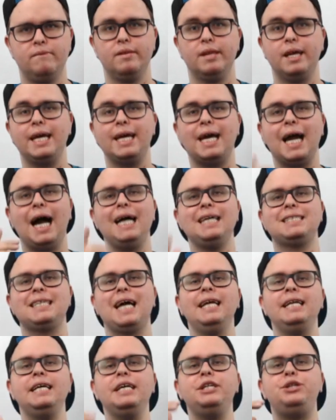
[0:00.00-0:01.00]
Hey guys,
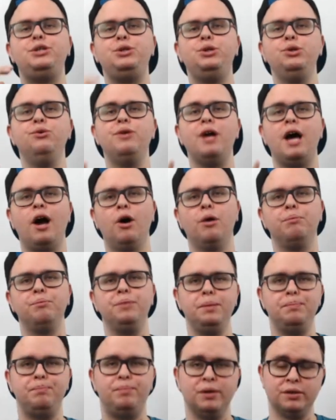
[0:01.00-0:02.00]
I need you to help
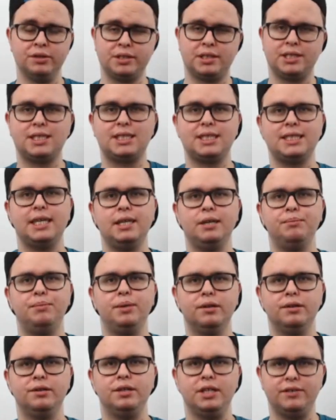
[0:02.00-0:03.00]
me build
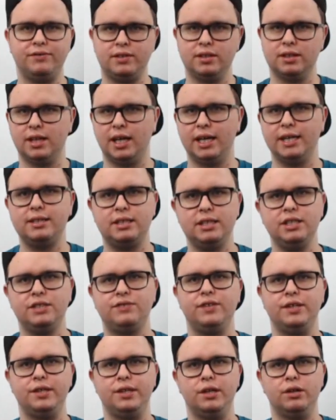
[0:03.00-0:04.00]
sustainability. If you like these
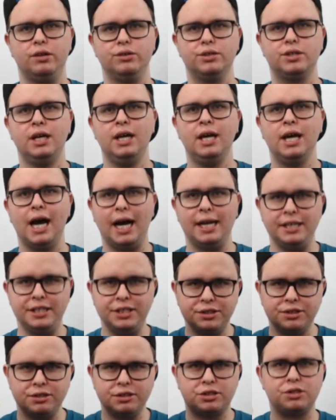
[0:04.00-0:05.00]
videos, I
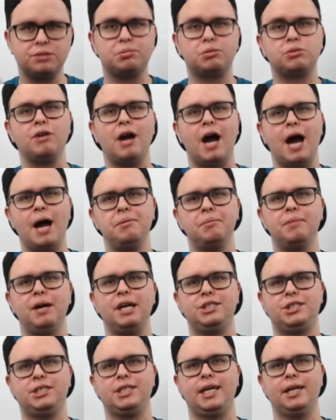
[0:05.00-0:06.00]
need you to subscribe to
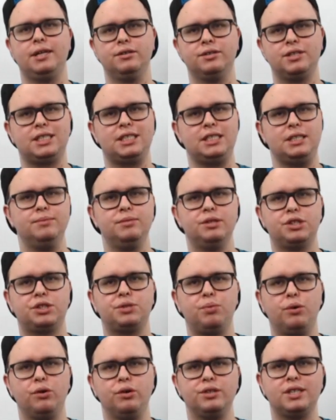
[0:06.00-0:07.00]
my channel, Seatman
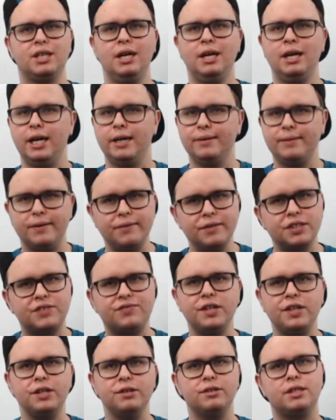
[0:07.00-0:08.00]
Sports, and give this
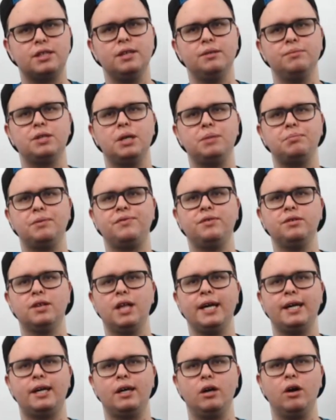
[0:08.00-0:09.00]
video a thumbs up if you
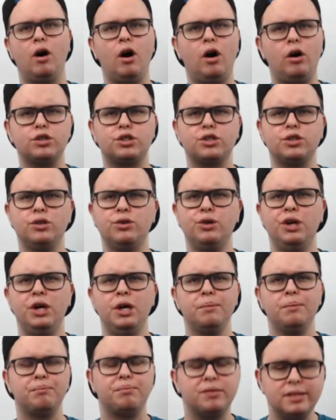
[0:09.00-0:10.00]
like it. Also,
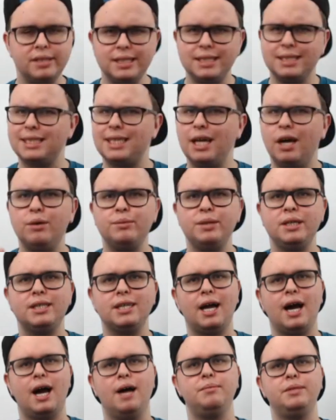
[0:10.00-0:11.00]
please tell me in the
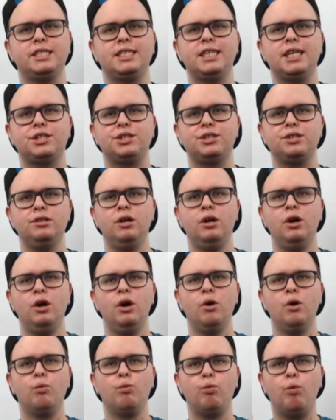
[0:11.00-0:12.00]
comment section
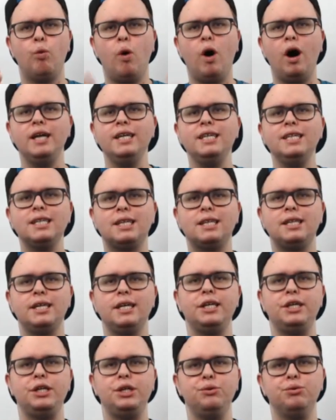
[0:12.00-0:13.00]
one
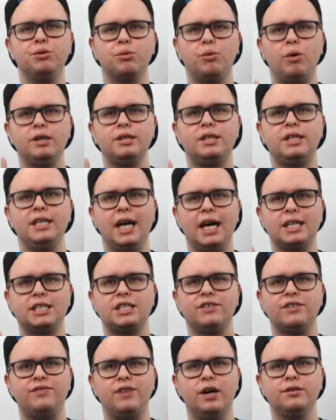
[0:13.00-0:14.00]
thing you would want the
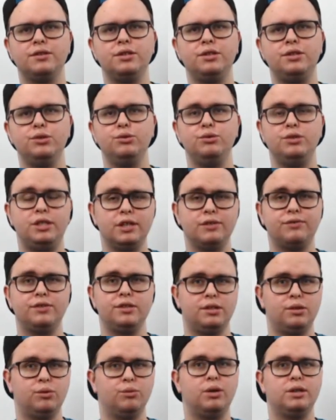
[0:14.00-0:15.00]
XFL to do
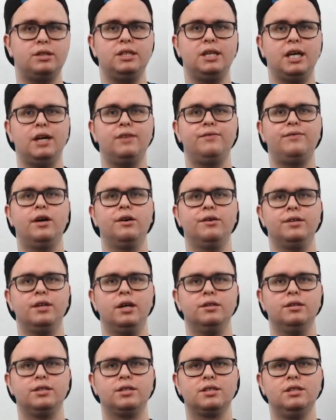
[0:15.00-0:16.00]
different than what the NFL
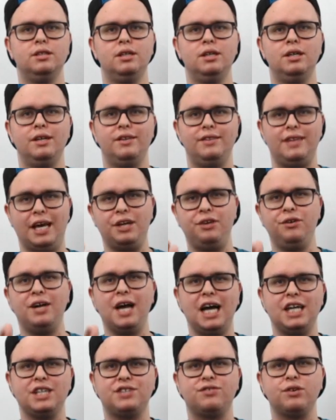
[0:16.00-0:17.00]
does. Thank you
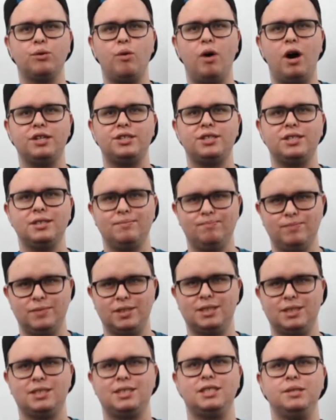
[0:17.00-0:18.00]
guys for watching.
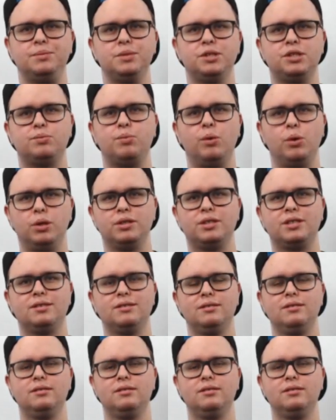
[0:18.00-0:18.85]
This is Seatman Sports.